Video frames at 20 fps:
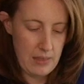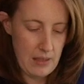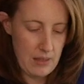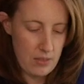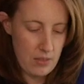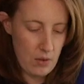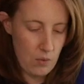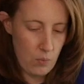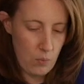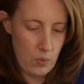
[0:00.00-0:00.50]

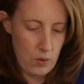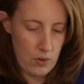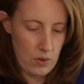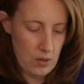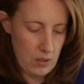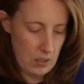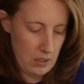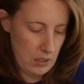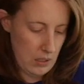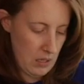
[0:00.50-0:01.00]
think they'll
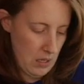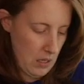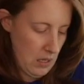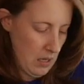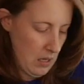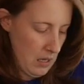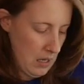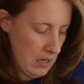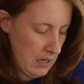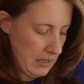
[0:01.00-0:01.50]
work.
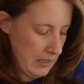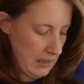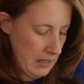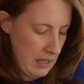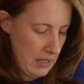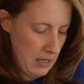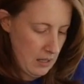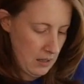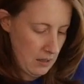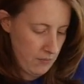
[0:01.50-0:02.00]
And
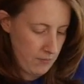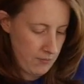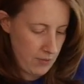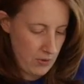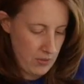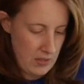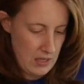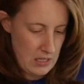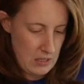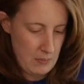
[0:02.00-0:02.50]
then for
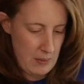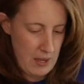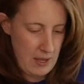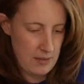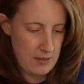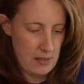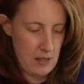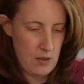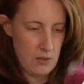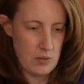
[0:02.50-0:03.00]
these
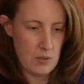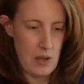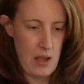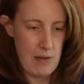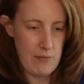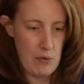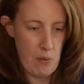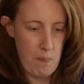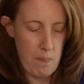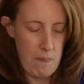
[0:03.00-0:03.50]
pants, I also
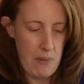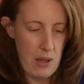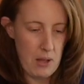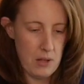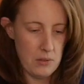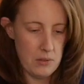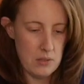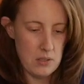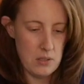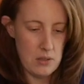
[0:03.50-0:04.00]
have a
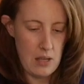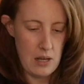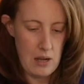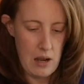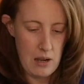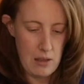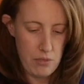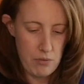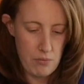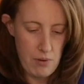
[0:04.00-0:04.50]
belt that
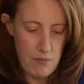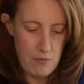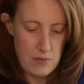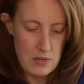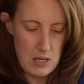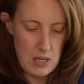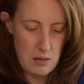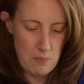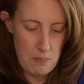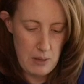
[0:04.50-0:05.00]
I
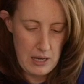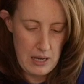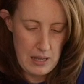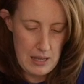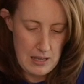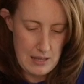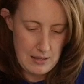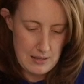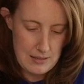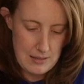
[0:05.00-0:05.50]
thrifted, but
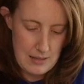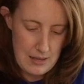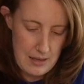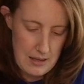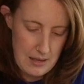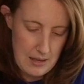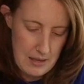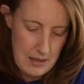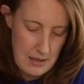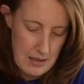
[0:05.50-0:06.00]
is
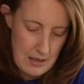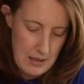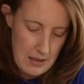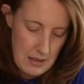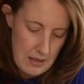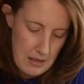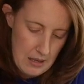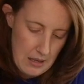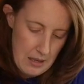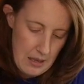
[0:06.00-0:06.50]

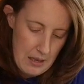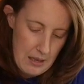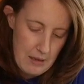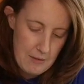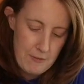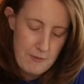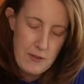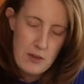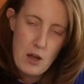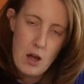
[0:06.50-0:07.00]

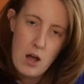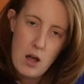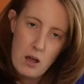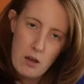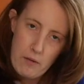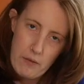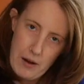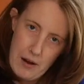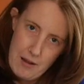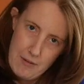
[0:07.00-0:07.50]

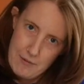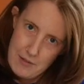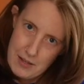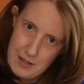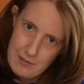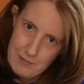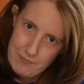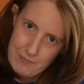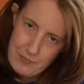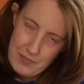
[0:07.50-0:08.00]

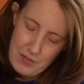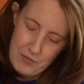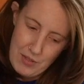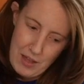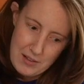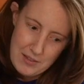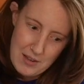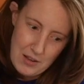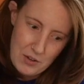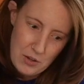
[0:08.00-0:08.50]
Fjallraven, if
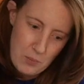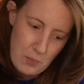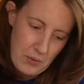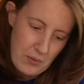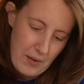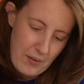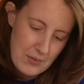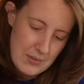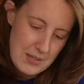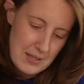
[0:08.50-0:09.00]
that's how you
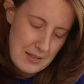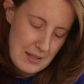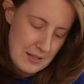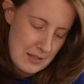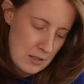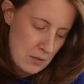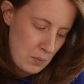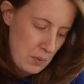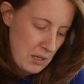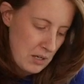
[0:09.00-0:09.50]
pronounce it,
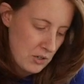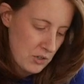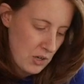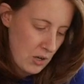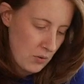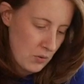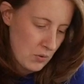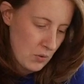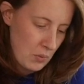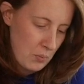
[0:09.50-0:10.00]
that Swedish
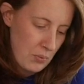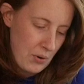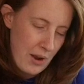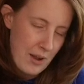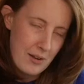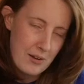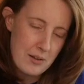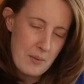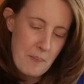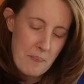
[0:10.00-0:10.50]
outdoor
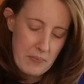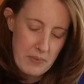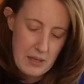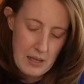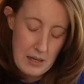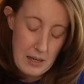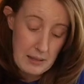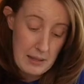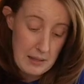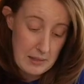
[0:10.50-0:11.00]
brand,
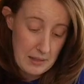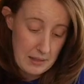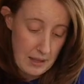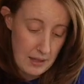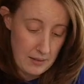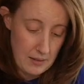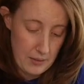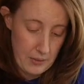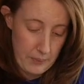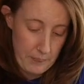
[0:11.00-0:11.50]
and I like the
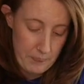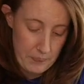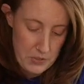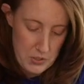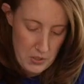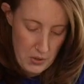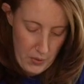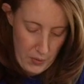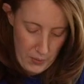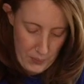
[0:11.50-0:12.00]
color.
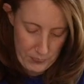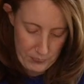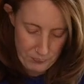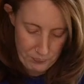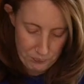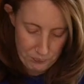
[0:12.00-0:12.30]
So